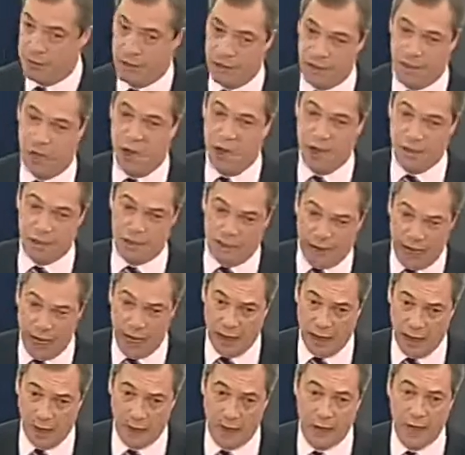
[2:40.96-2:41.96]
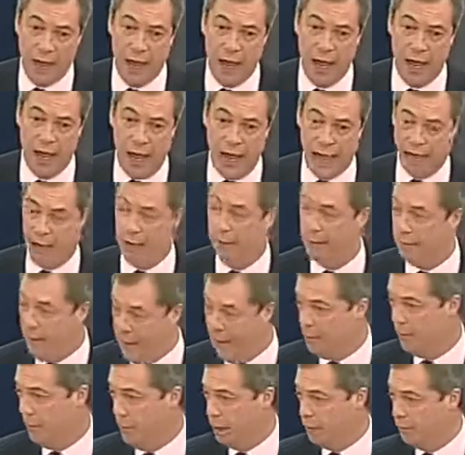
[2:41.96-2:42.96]
the size of Ireland, and at
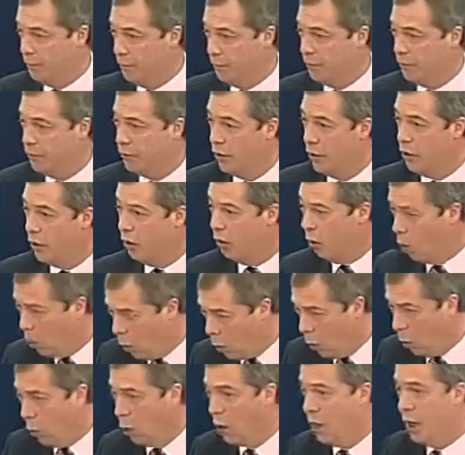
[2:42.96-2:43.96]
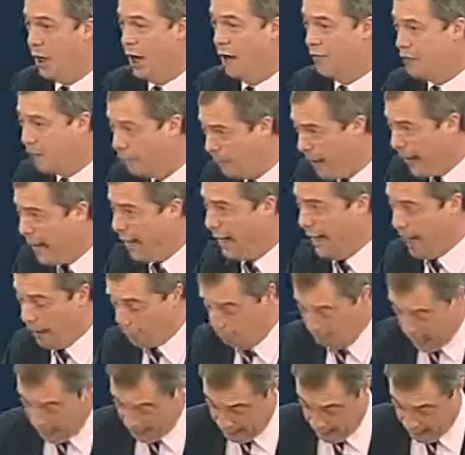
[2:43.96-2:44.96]
that moment all of the bailout
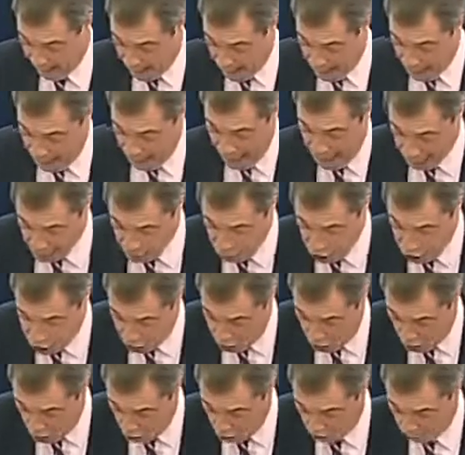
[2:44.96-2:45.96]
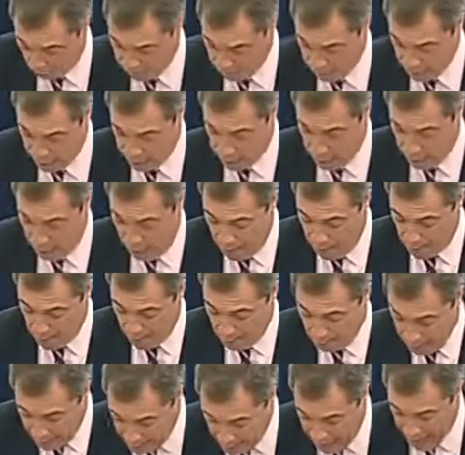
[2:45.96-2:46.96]
money has gone. There
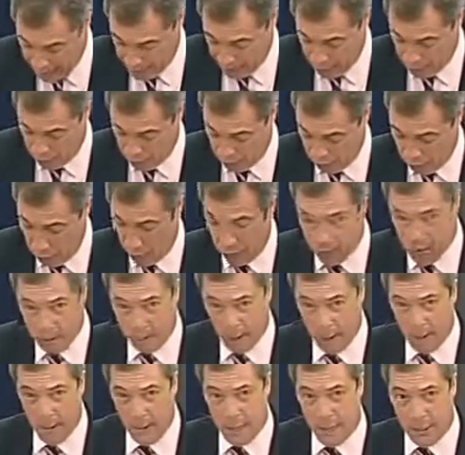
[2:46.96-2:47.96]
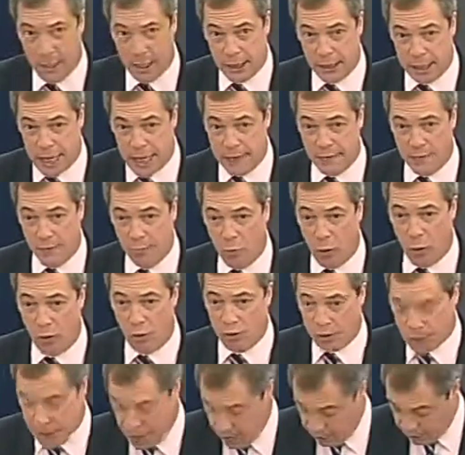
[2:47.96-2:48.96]
won't be any more. But it's even more
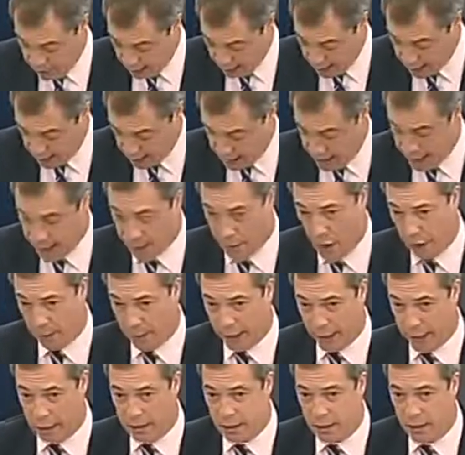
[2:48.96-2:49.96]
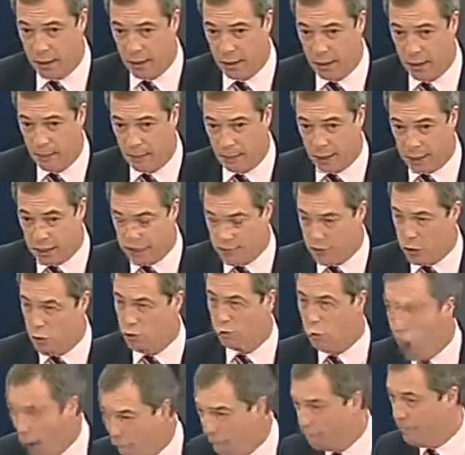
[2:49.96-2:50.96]
serious than economics, because if you
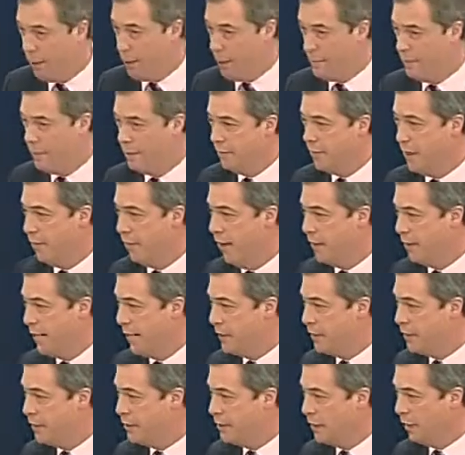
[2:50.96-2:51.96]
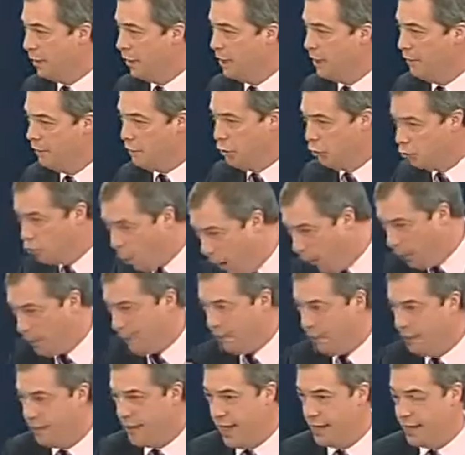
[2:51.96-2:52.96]
rob people of their identity, if you rob
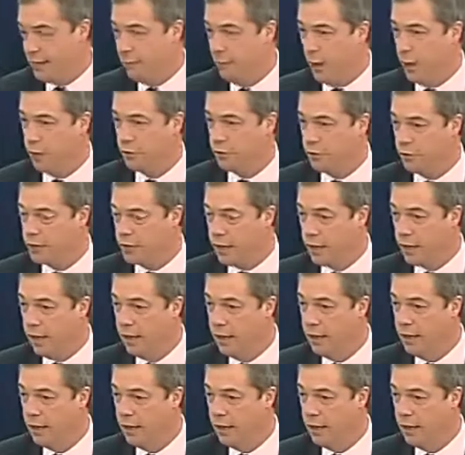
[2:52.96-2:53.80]
them of their democracy,